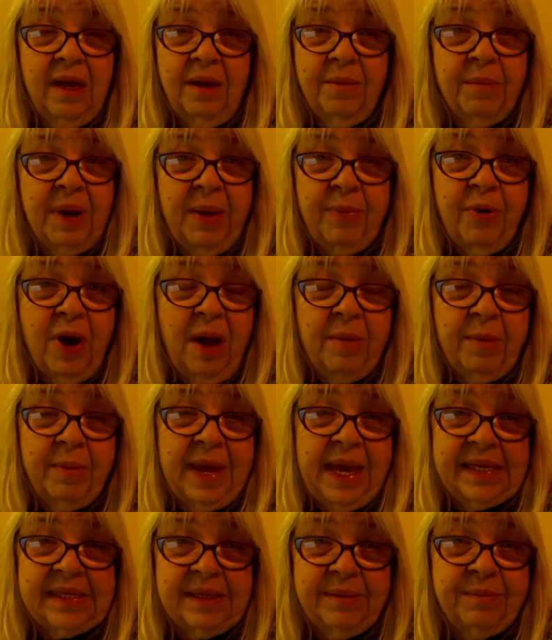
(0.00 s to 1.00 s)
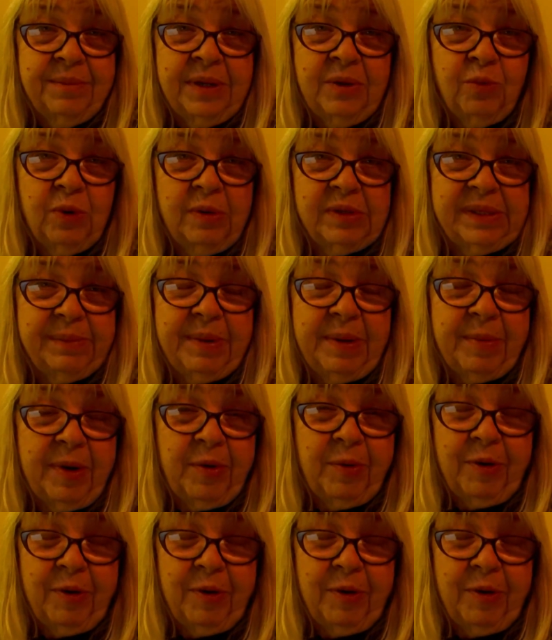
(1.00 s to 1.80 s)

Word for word: My problem hasn't been what's been in my